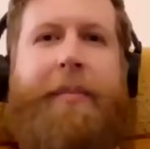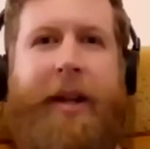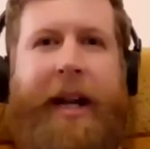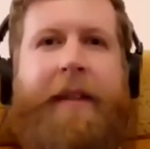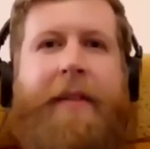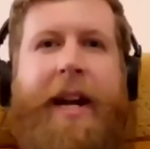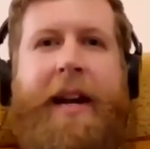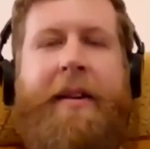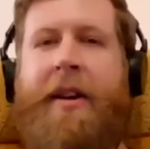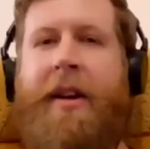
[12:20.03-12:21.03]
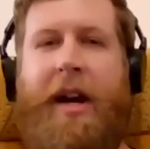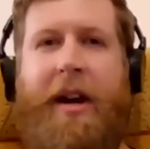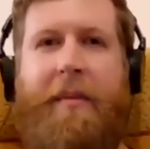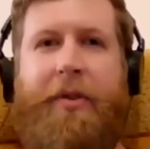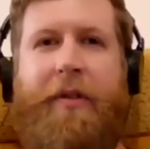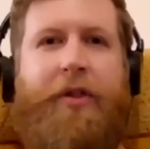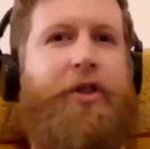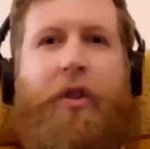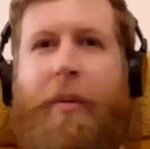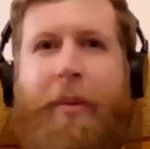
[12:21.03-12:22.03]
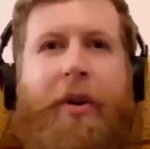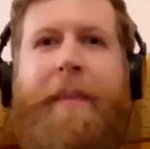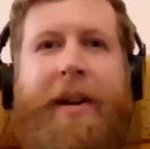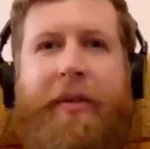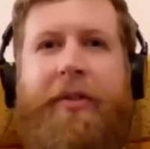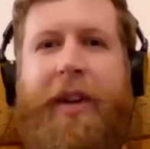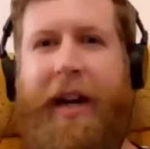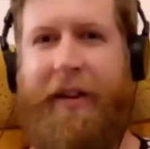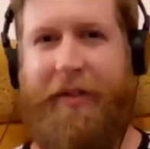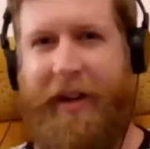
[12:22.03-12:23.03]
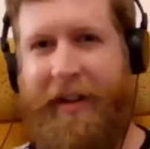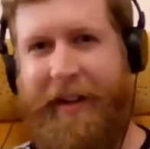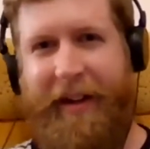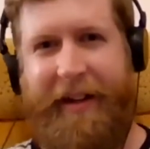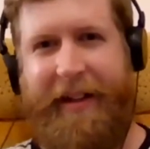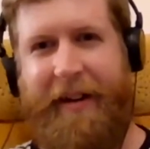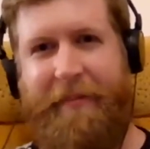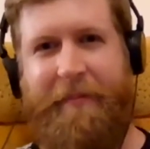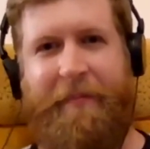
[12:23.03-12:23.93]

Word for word: seem to leave any um, sort of trauma or mental scars or anything like that.